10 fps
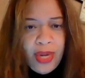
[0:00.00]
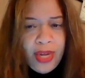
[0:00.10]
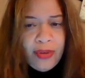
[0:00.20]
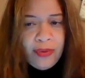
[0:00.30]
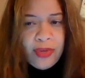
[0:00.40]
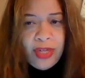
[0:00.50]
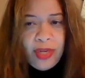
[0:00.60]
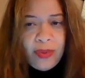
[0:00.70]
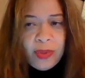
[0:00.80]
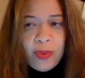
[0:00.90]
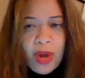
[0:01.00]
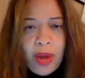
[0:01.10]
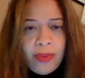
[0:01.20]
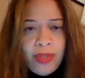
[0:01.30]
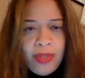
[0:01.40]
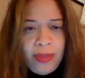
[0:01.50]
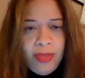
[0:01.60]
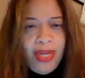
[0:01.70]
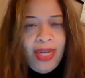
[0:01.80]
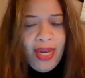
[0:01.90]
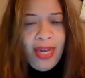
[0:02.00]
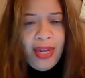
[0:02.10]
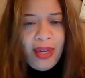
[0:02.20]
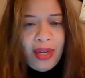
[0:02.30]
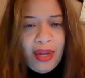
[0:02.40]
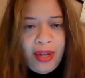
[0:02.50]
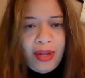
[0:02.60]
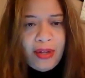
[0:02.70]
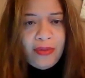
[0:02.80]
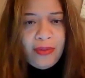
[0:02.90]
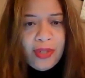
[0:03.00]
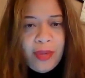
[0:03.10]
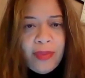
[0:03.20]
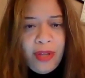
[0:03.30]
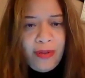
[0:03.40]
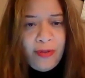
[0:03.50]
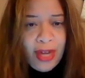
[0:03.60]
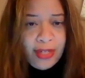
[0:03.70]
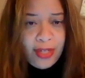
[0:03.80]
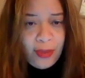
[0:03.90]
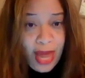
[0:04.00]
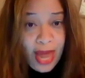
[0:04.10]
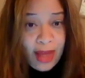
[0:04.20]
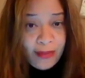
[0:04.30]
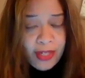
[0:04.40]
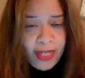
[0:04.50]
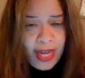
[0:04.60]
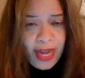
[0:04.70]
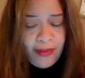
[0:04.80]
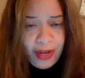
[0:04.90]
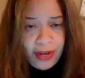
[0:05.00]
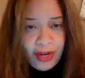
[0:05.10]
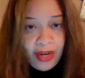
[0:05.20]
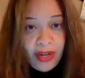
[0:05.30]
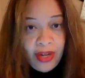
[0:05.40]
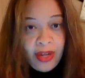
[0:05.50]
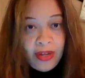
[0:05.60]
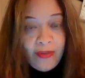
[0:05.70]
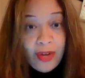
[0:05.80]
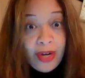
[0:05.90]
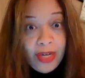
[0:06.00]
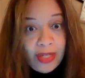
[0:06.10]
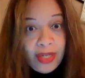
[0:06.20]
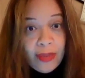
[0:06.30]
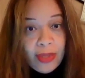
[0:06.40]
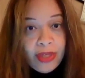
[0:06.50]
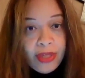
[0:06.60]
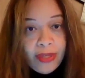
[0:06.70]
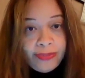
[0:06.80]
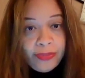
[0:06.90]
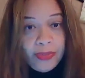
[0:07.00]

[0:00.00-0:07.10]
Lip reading: It really was probably the beginning of some of the effects that we have today, very, very similar.